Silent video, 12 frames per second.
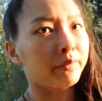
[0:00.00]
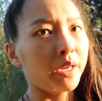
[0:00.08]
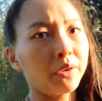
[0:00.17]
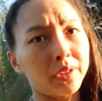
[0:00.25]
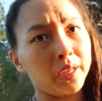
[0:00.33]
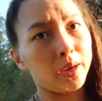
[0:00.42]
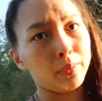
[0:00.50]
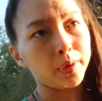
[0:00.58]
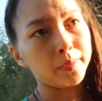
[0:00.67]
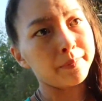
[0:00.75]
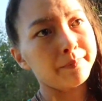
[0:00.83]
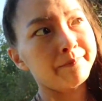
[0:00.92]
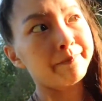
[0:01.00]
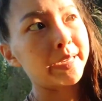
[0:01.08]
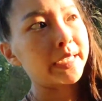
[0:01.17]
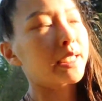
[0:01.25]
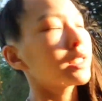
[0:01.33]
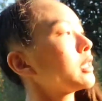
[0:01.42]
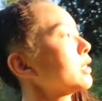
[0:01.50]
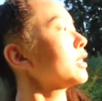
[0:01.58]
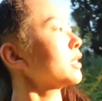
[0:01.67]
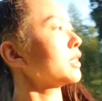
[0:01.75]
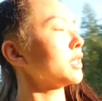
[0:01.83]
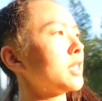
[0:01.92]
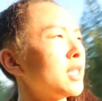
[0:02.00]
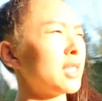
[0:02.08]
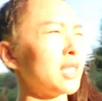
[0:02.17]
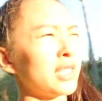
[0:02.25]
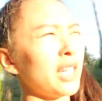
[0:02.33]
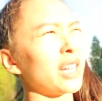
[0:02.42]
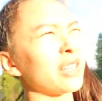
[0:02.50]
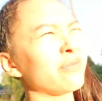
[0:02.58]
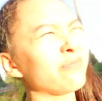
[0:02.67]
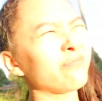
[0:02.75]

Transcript: I don't think I will but yeah.